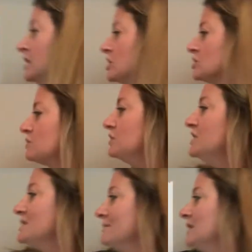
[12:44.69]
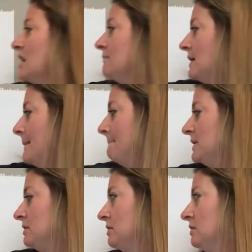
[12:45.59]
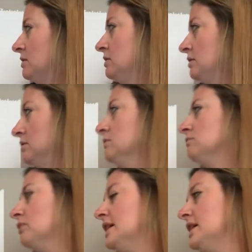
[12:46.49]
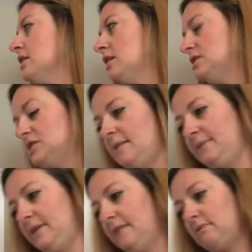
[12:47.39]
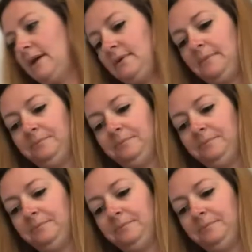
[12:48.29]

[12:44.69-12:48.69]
So this would come up right here on top of that rabbit.